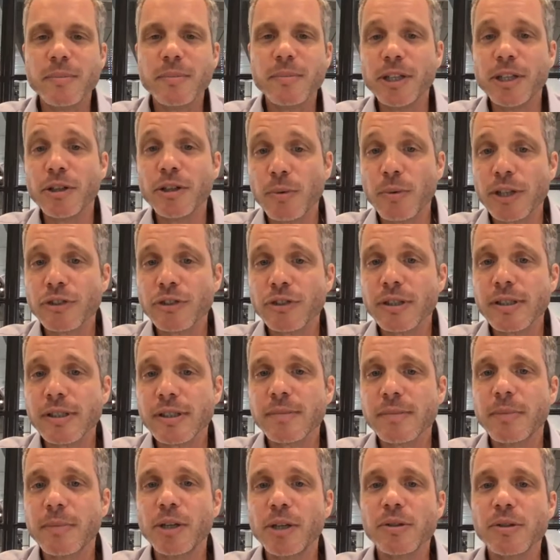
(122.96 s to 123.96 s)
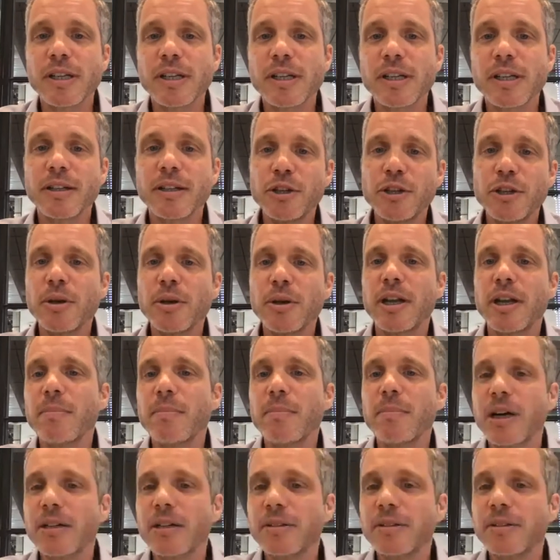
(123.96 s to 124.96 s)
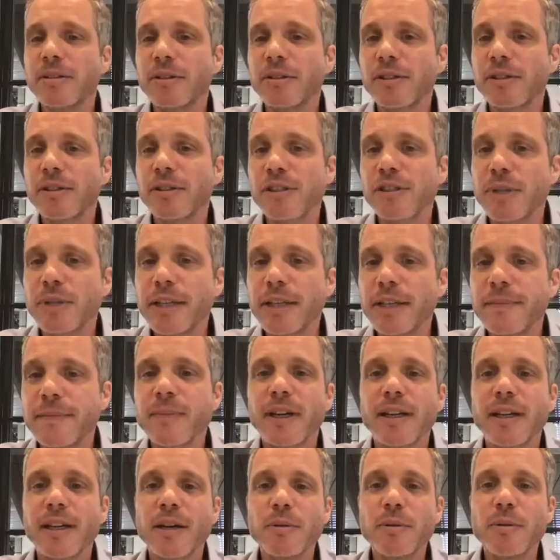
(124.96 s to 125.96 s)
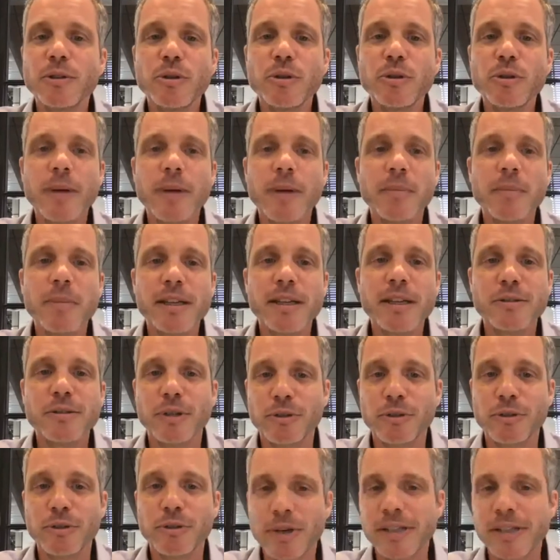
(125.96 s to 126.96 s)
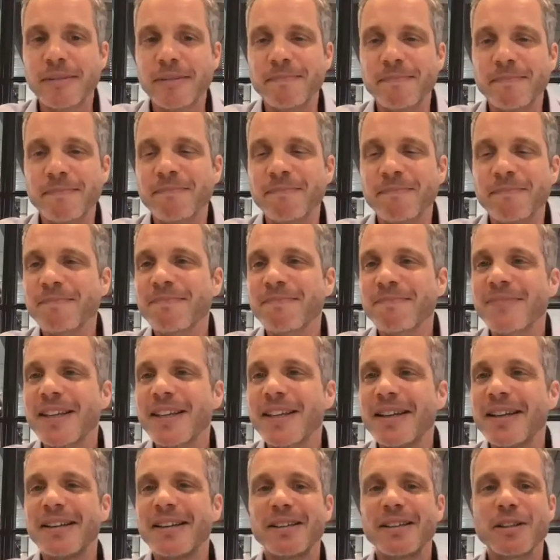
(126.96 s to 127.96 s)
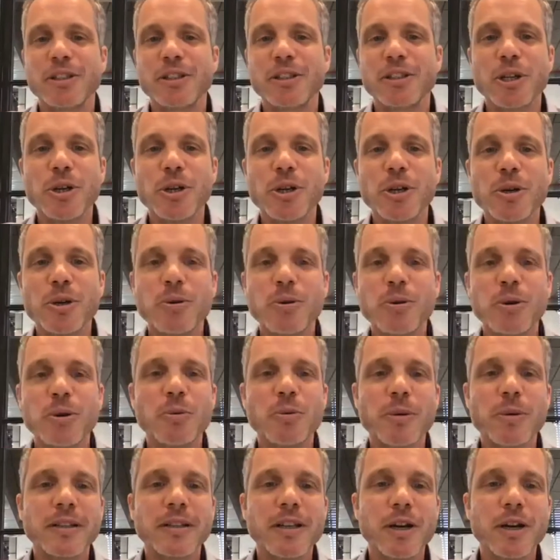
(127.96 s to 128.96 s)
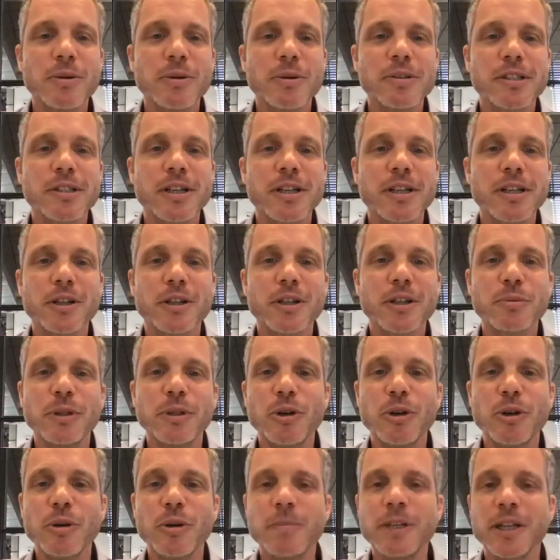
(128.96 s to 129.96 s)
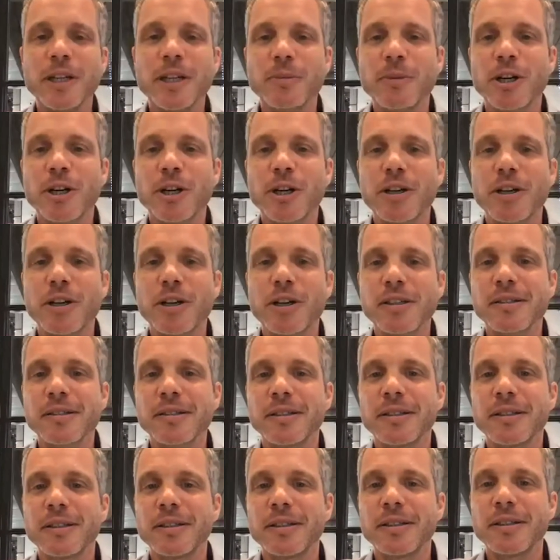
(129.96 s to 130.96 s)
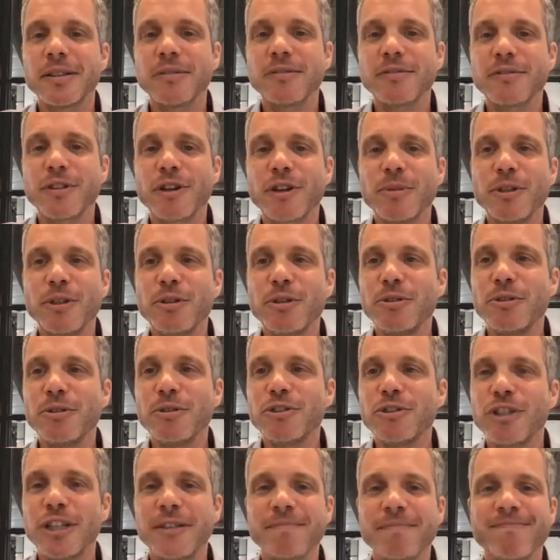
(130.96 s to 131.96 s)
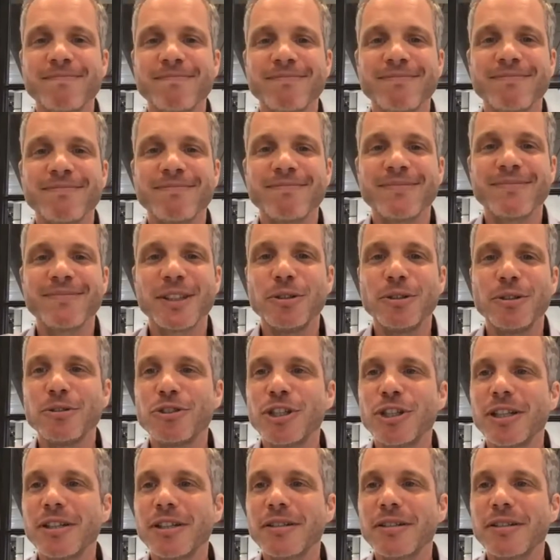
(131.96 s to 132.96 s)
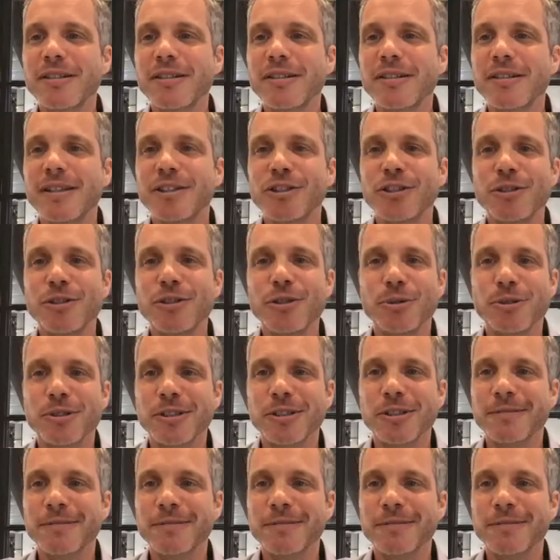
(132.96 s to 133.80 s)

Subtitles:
questions by using the Q&A button on the screen, and I will do my best to address them. So we will now start with opening remarks from Eugene. Eugene, the stage is yours.